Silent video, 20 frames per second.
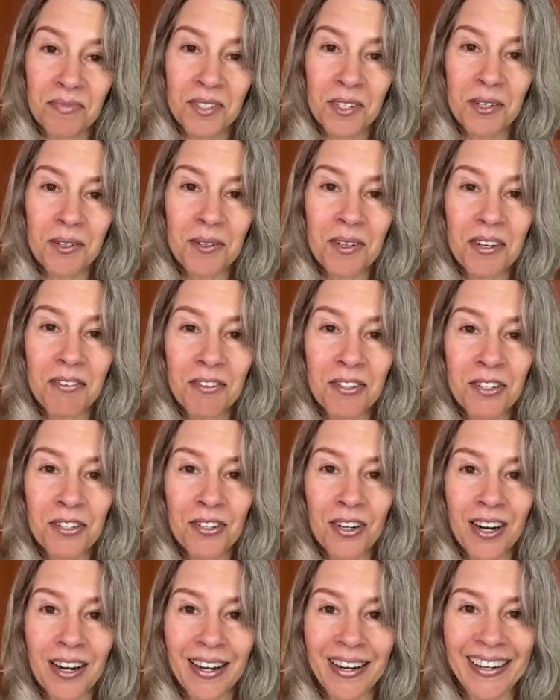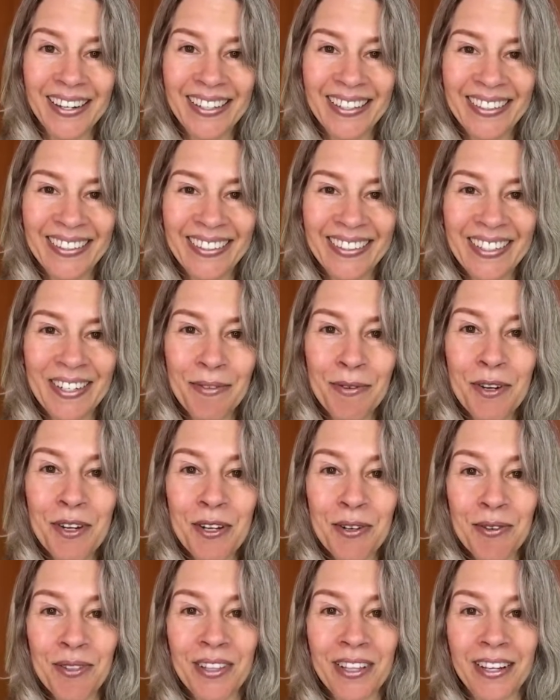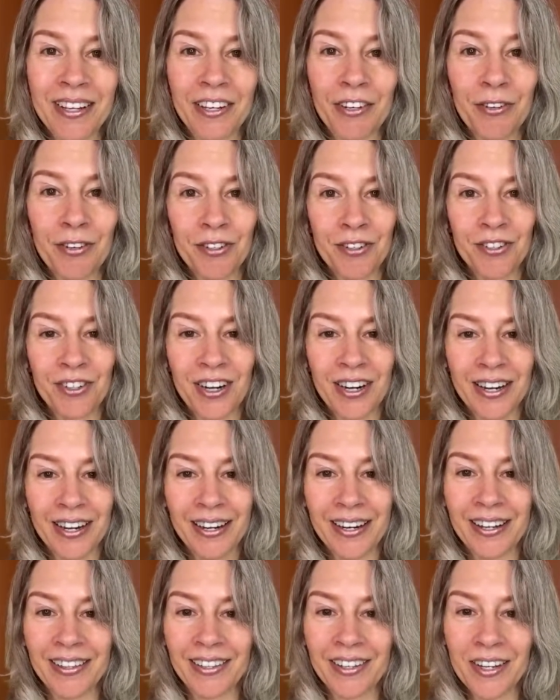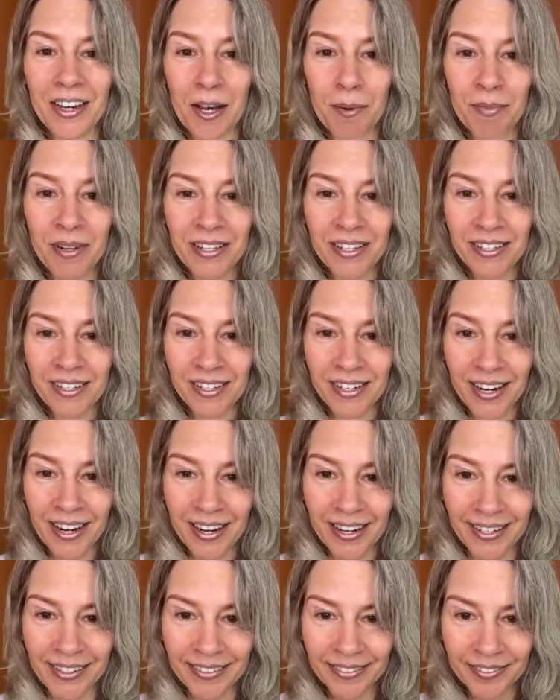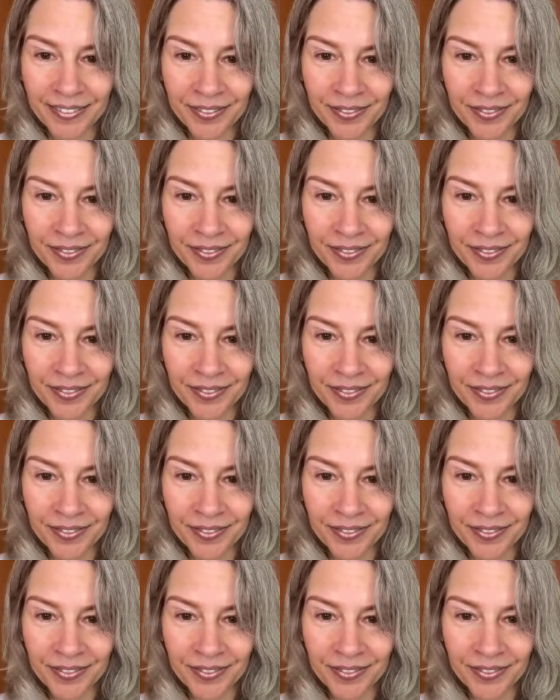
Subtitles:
So give it a try. See what you think. You could try it in the comments today.